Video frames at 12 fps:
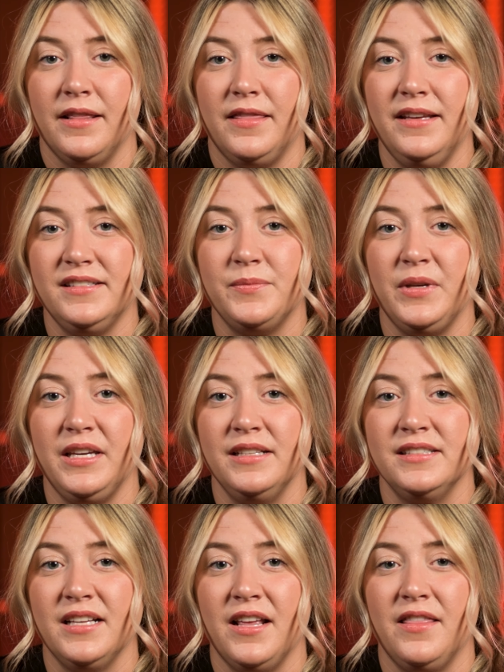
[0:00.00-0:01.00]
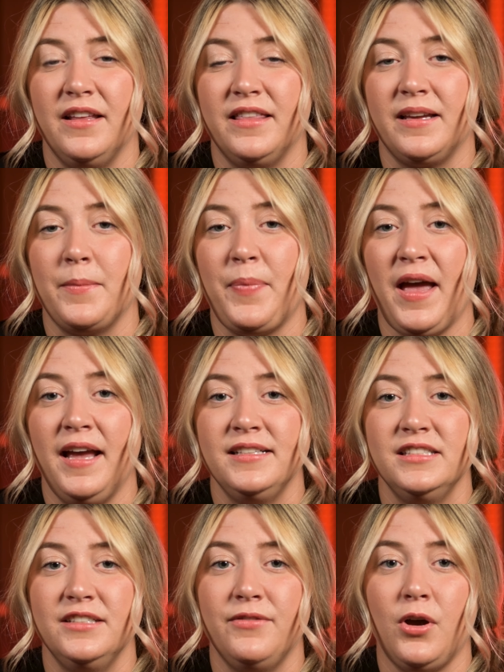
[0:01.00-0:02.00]
This means that the
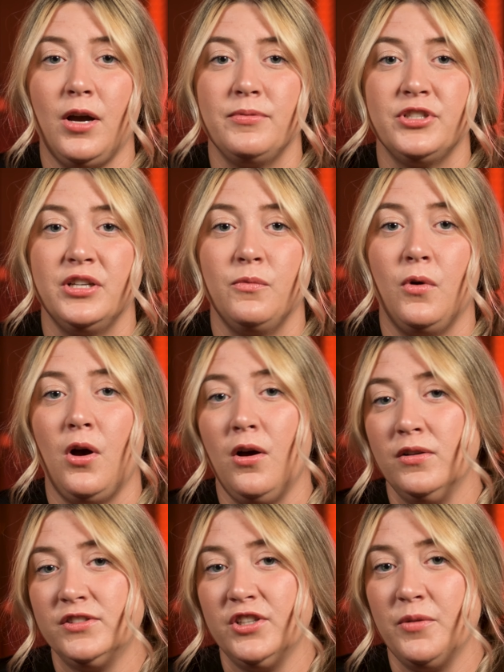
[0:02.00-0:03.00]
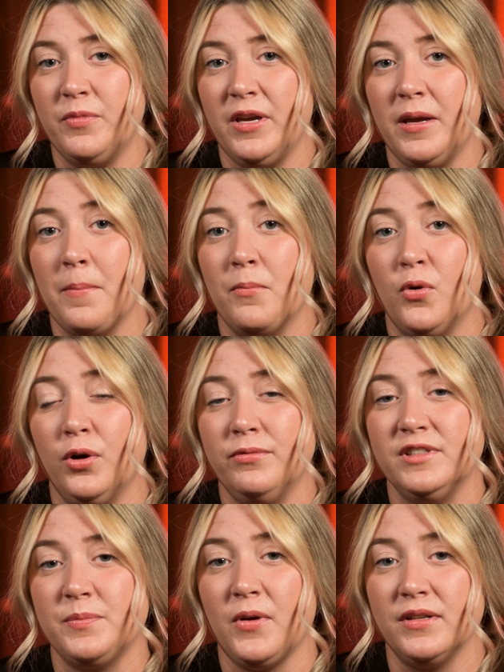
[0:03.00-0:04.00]
capacitive option will also be more
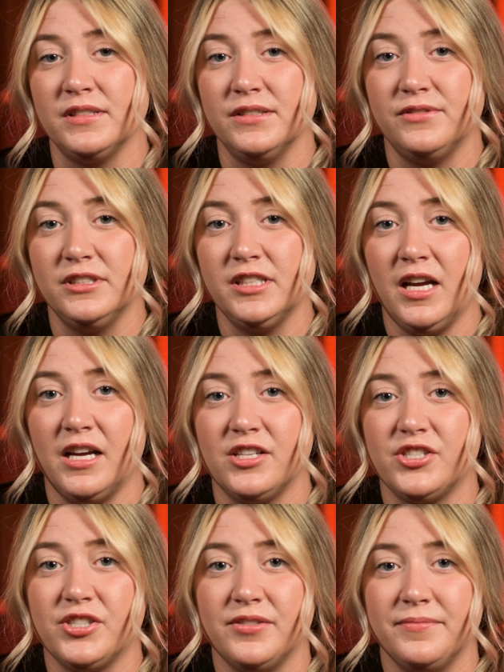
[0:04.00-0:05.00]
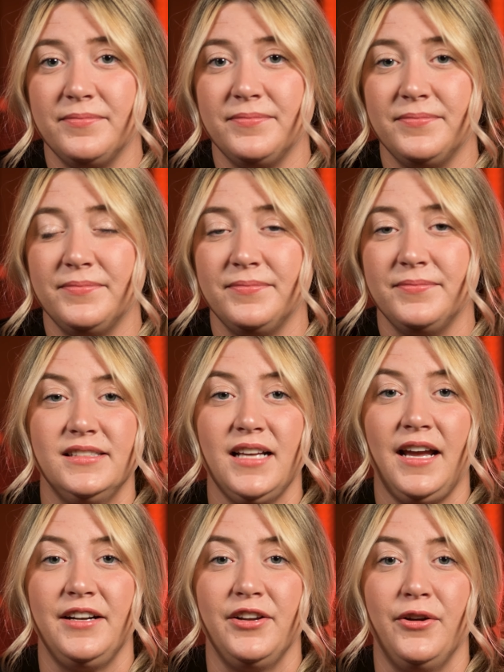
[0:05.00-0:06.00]
responsive to touch.
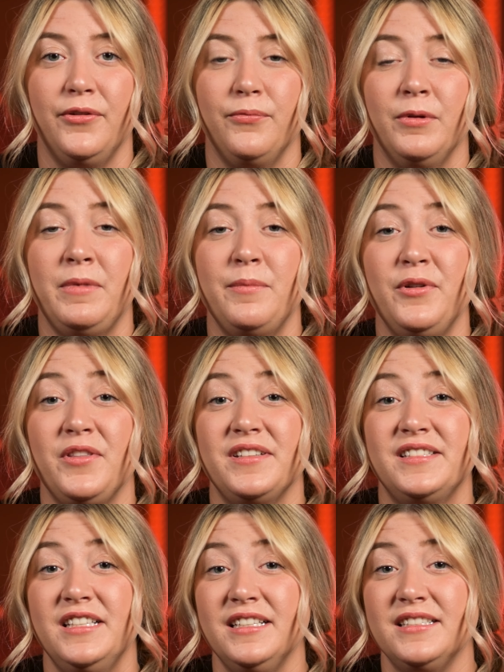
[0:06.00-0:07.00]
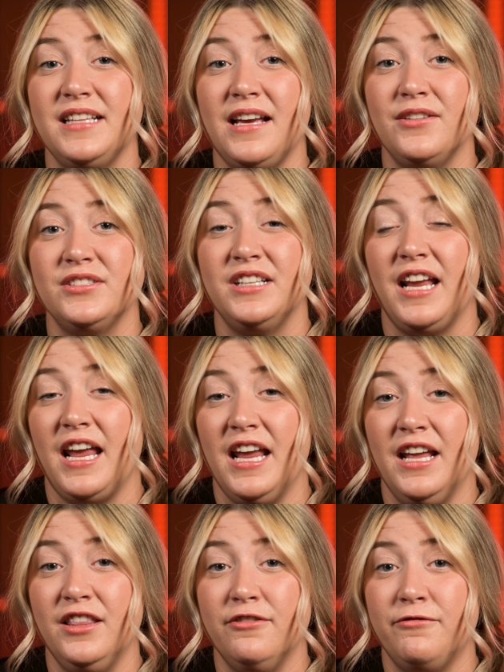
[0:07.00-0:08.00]
Side note, remember the 6000
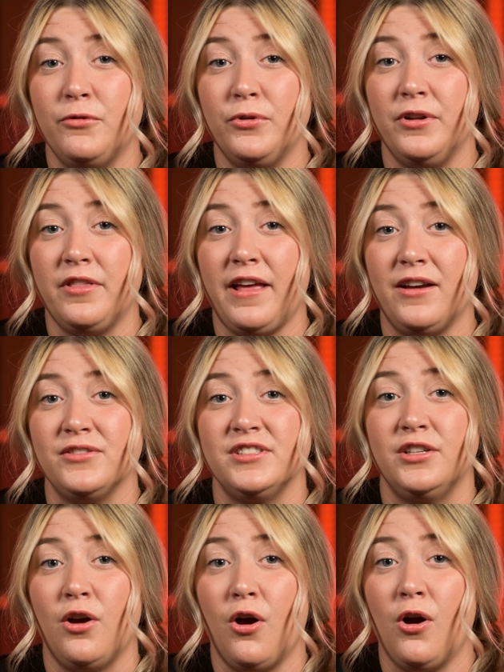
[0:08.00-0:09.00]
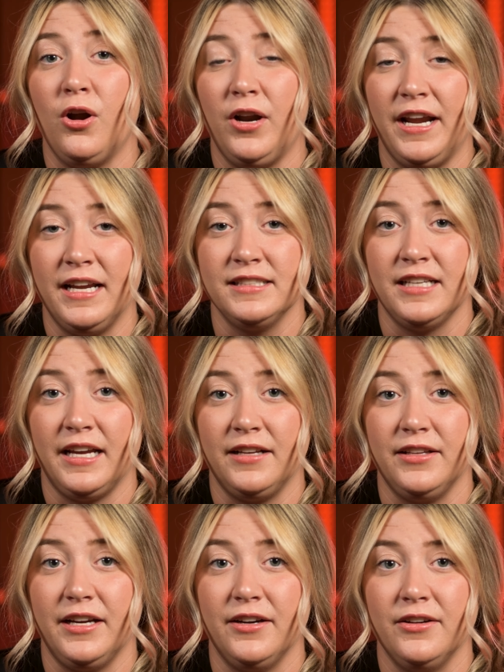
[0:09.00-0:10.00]
and the 4000 are
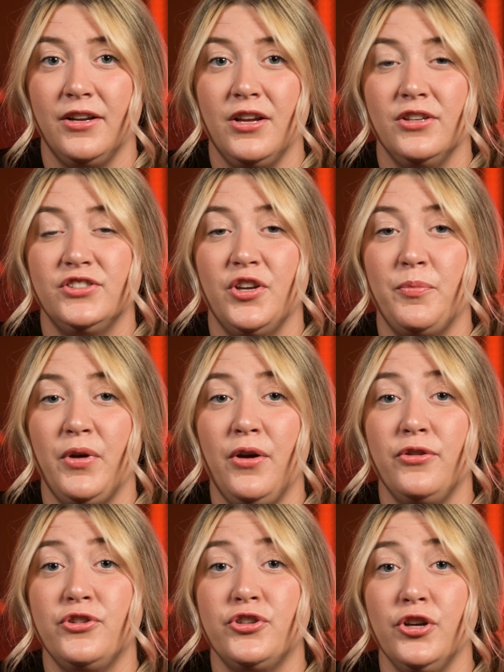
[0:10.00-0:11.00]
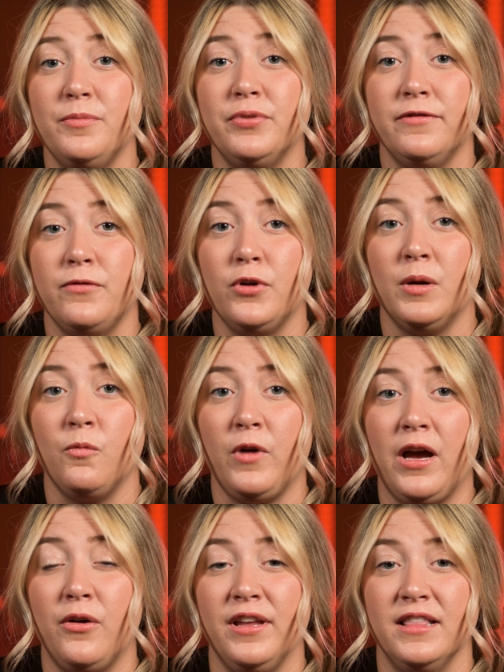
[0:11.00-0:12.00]
anti-glare, so both should perform
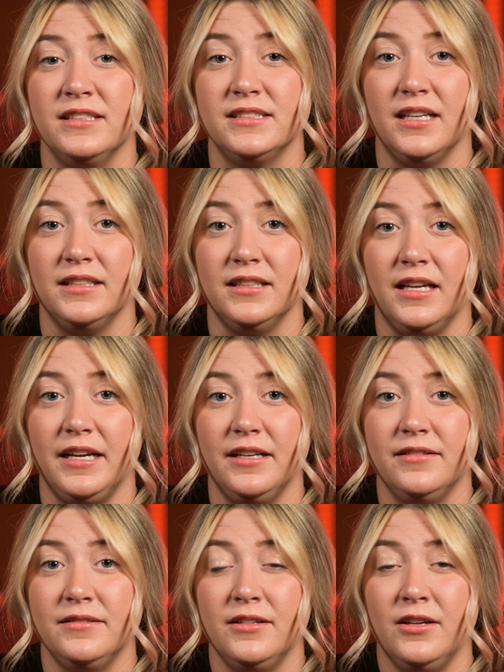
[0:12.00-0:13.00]
well in the sunlight